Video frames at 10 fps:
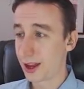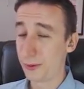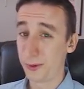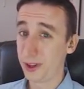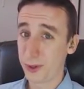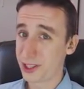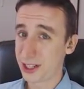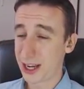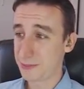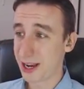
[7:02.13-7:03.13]
I really wish
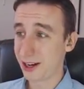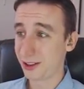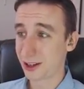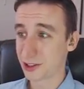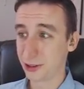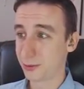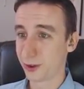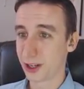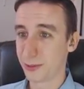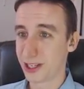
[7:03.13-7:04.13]
I had made a log suit
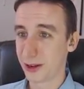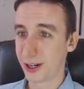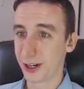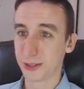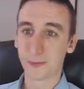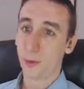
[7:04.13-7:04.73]
before coming down here.